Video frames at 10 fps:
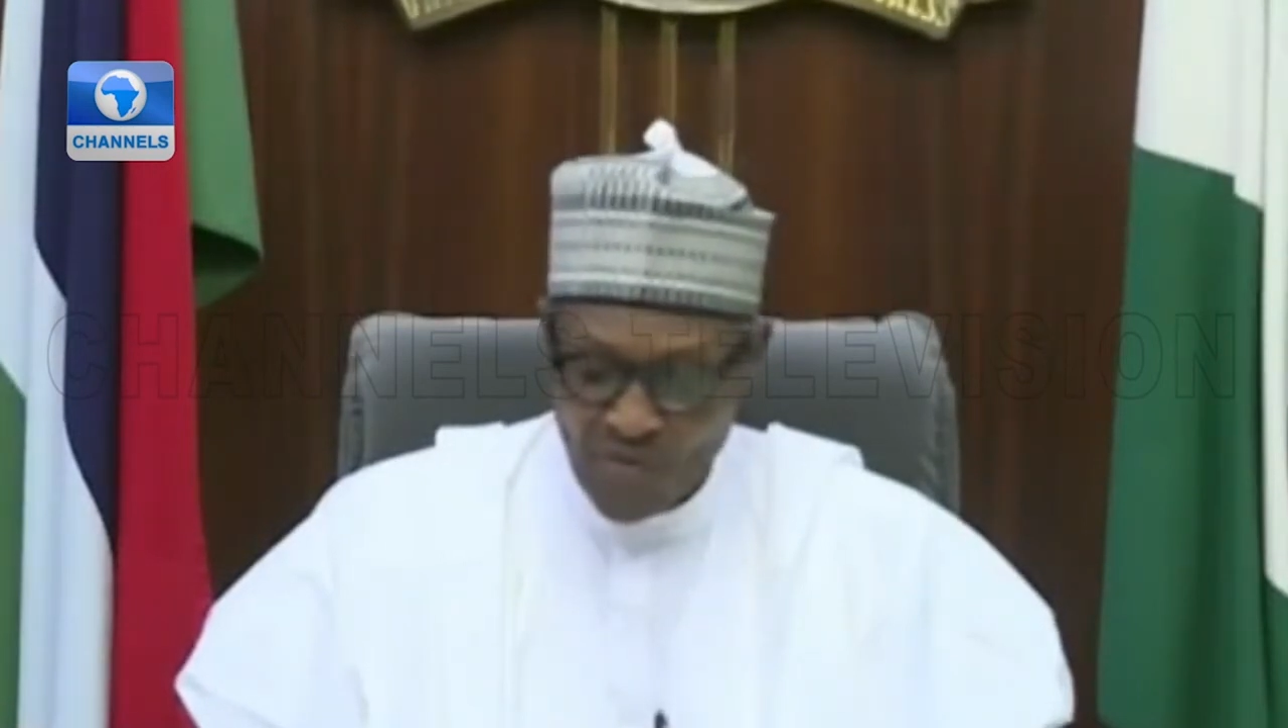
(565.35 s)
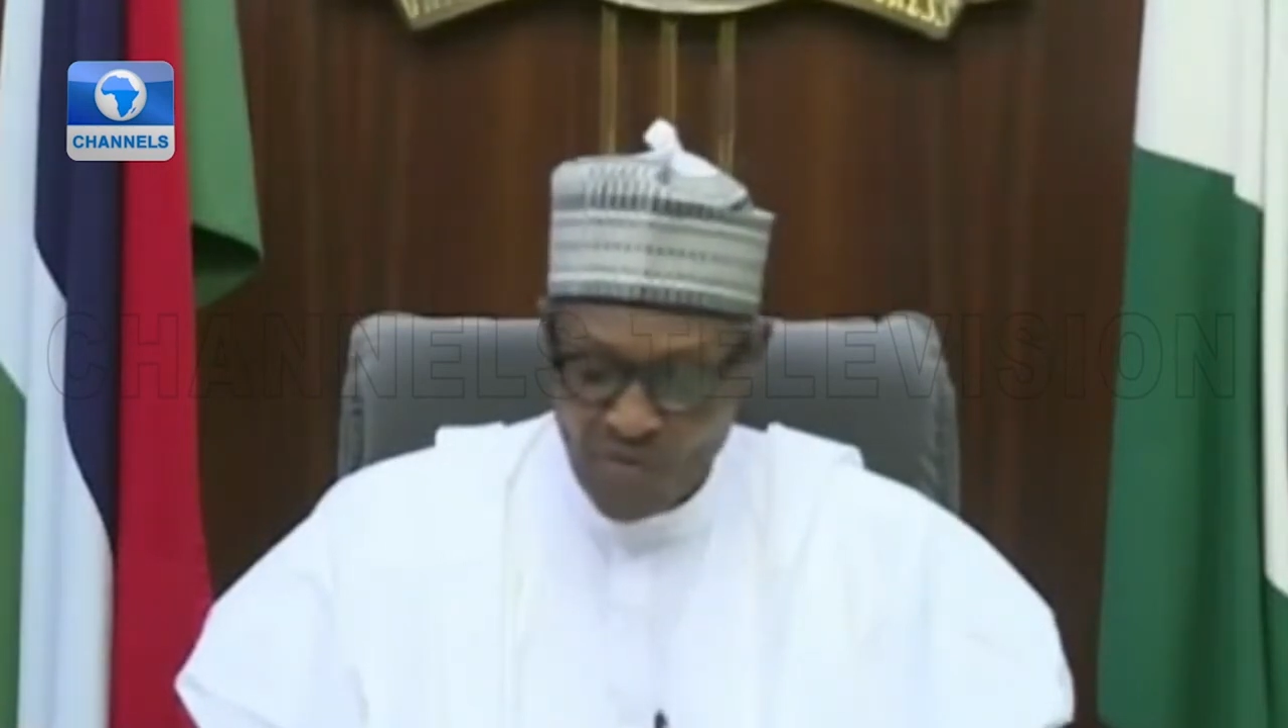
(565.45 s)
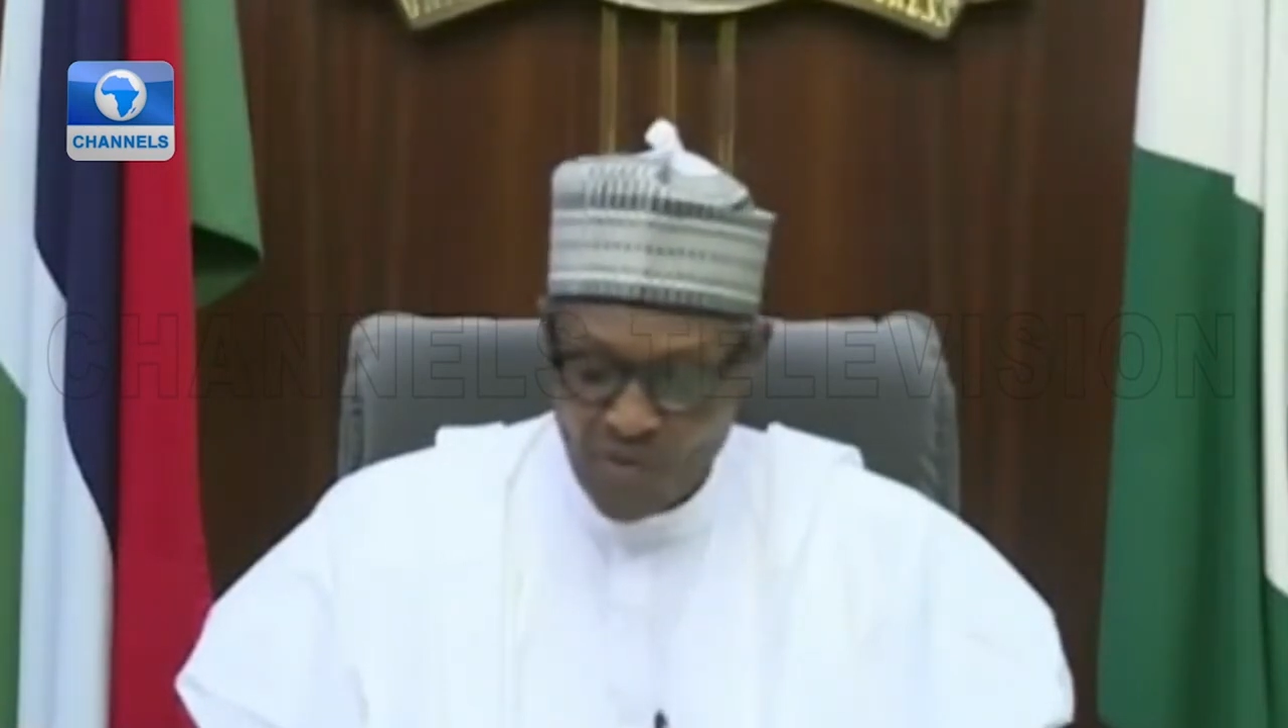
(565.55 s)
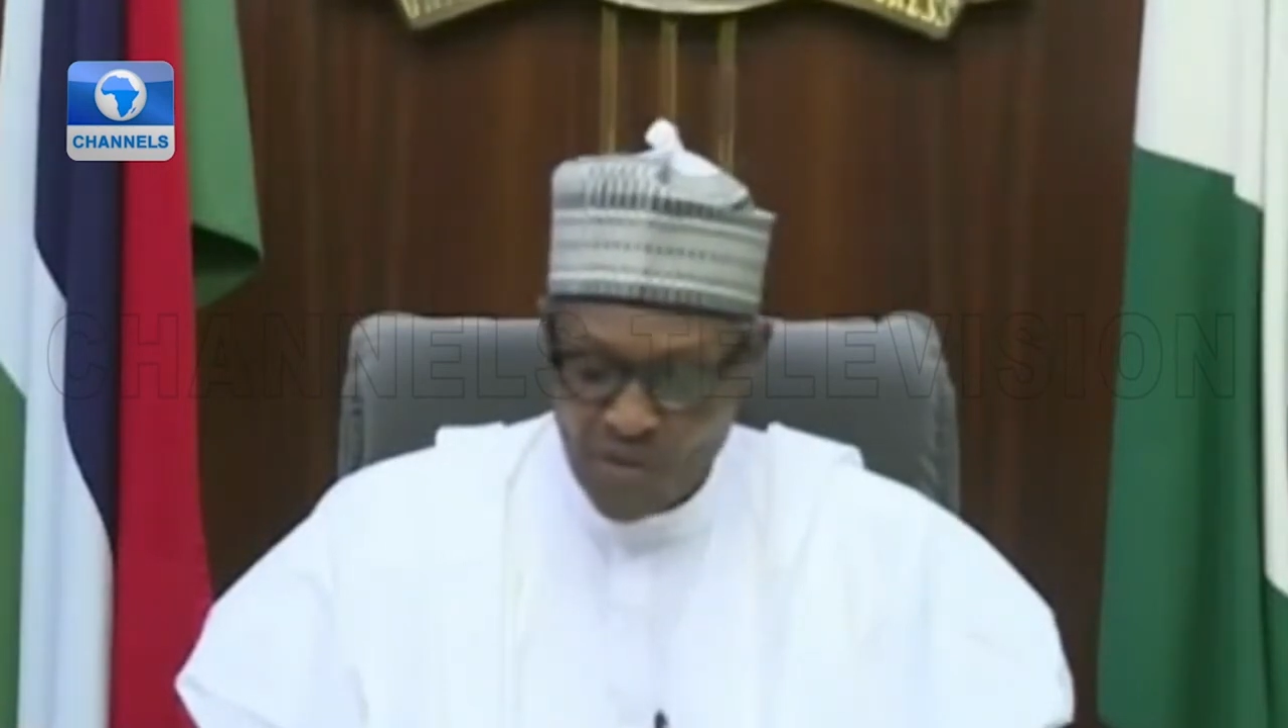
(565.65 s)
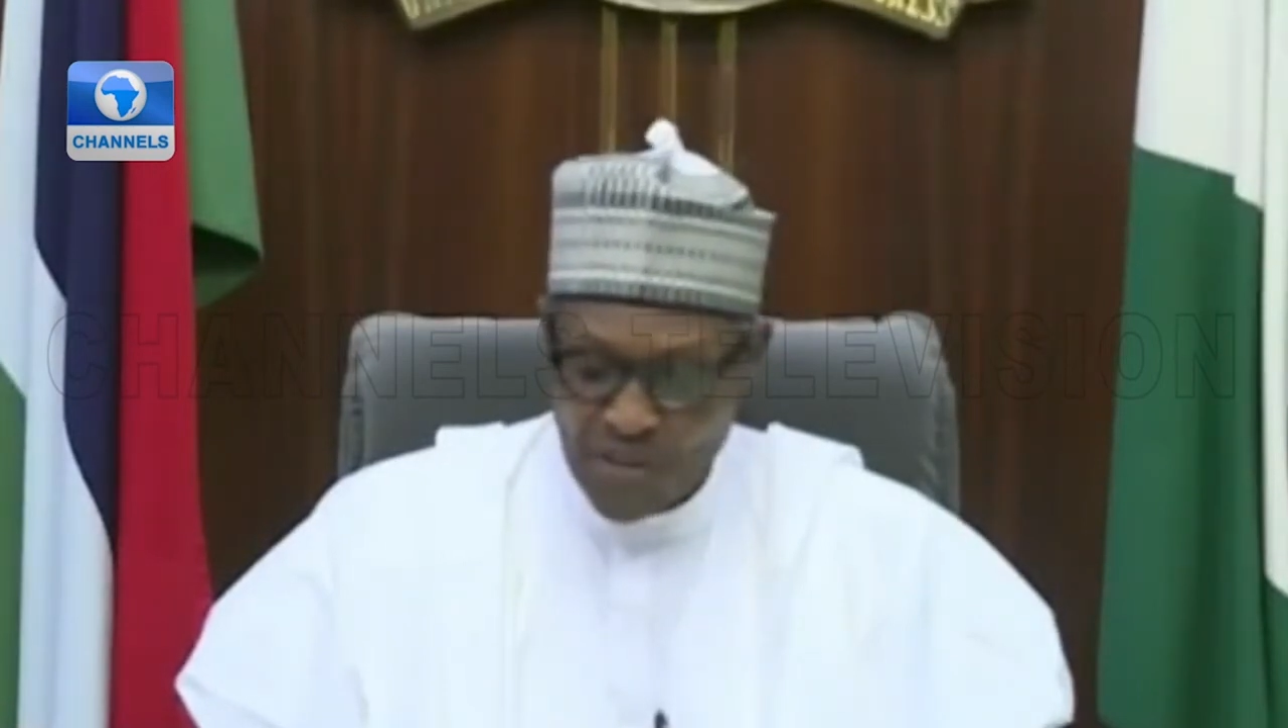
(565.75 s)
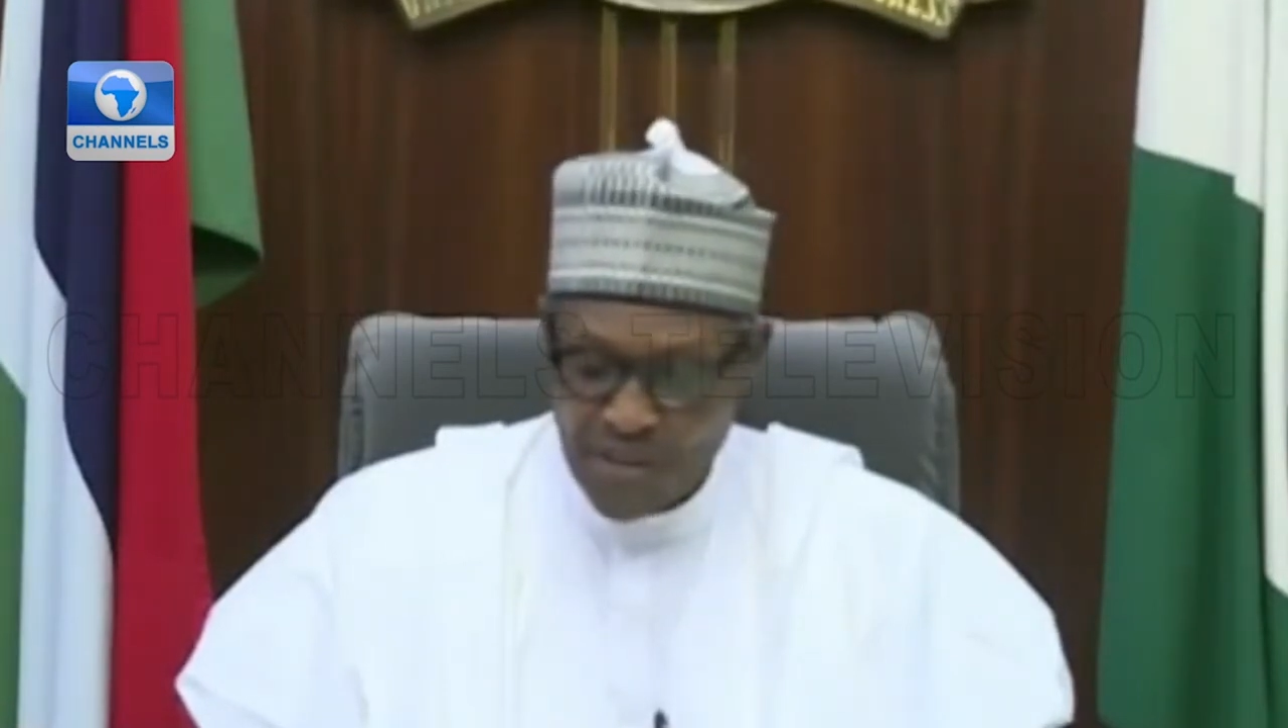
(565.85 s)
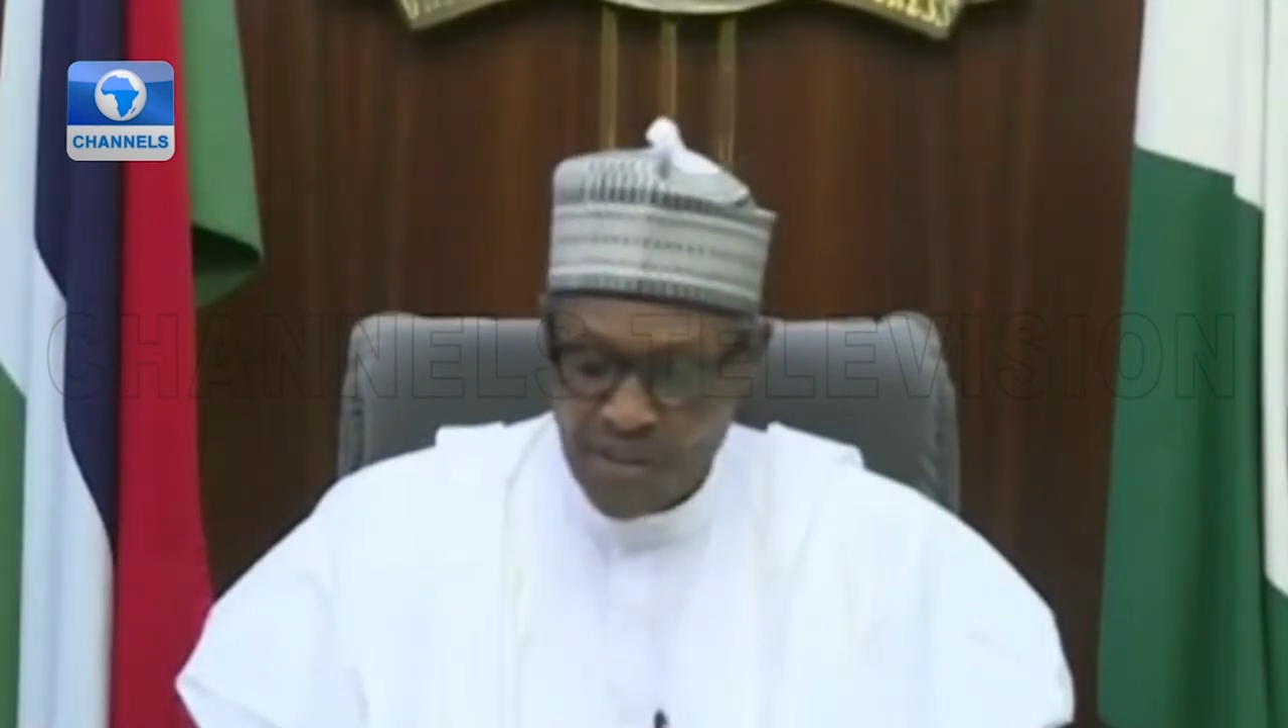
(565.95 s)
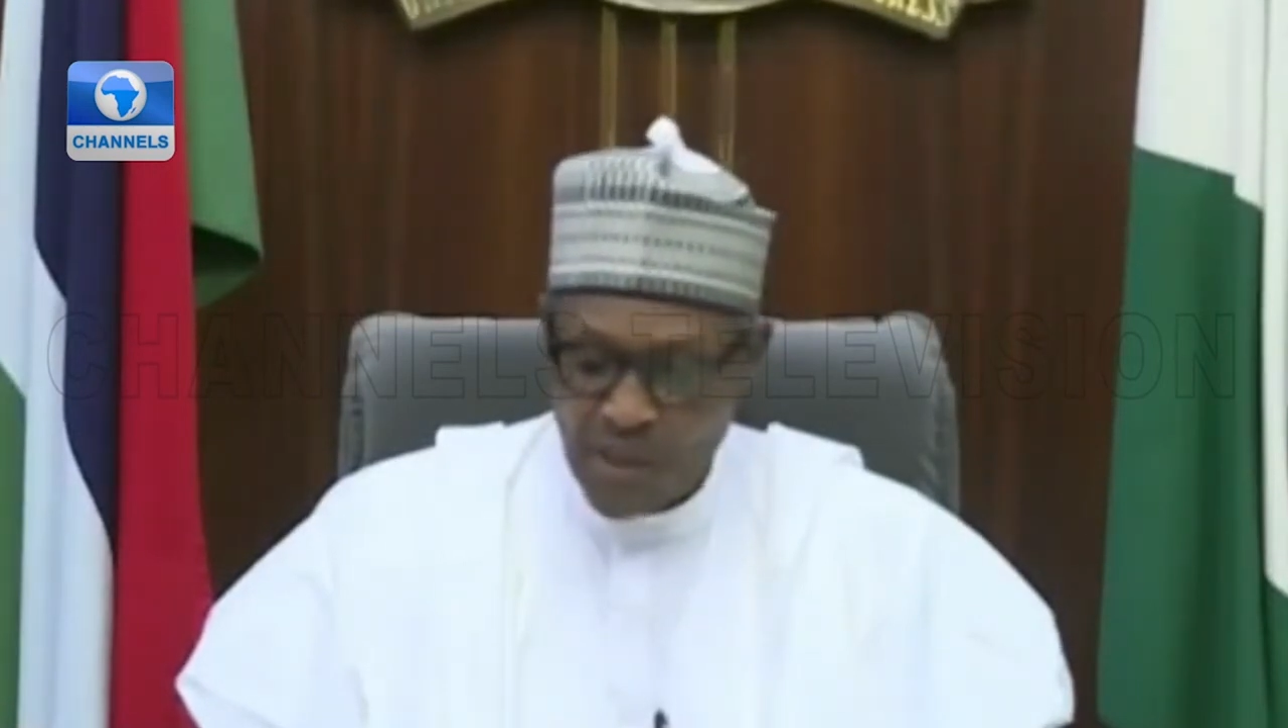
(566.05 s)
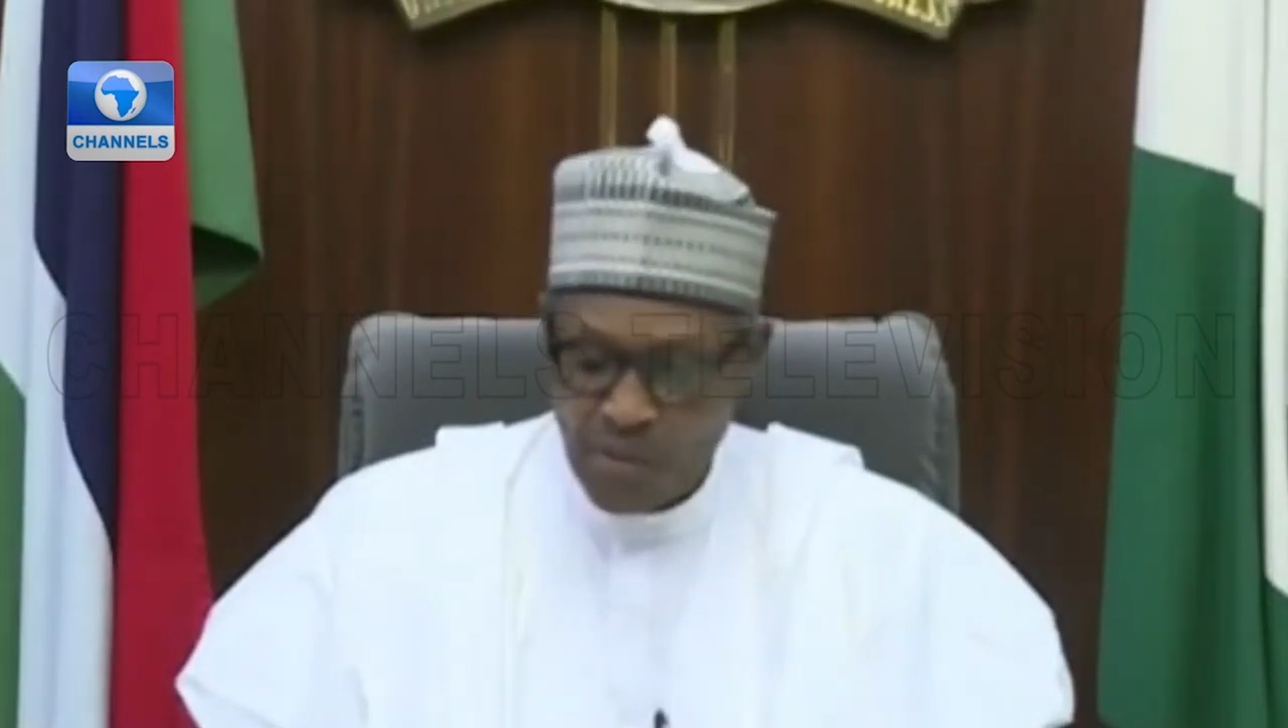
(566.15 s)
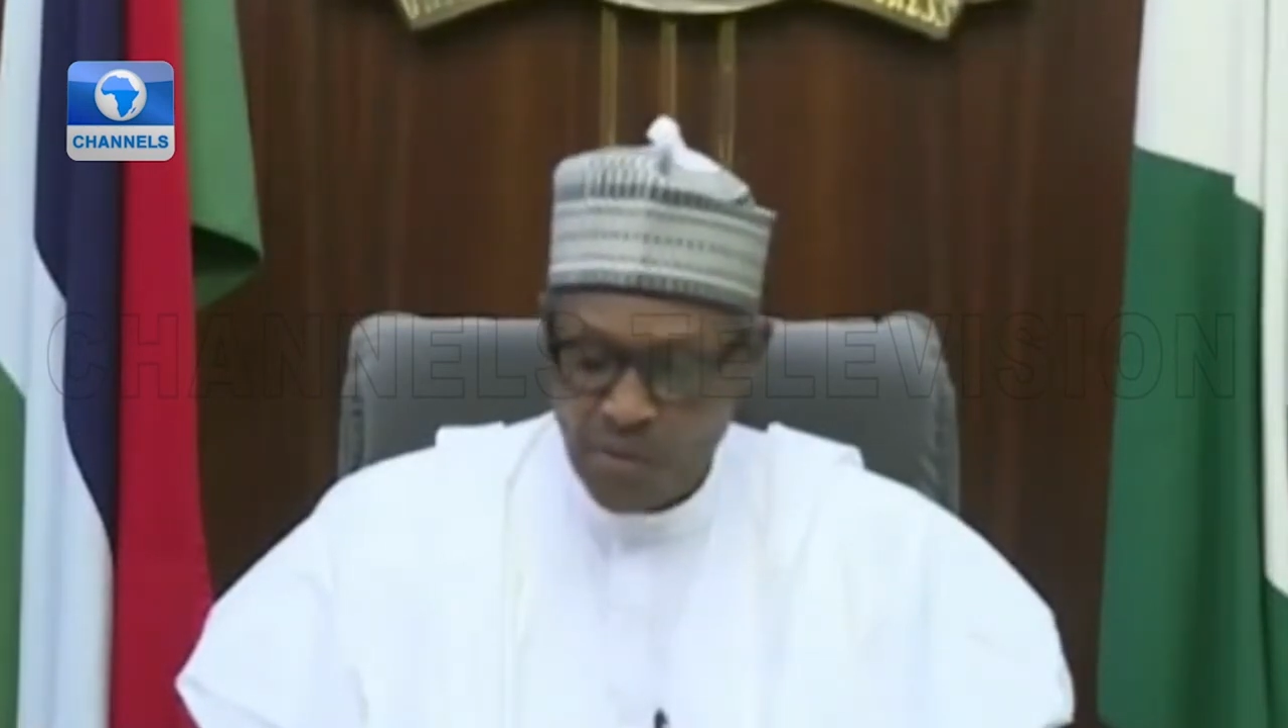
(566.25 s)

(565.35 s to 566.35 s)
before taking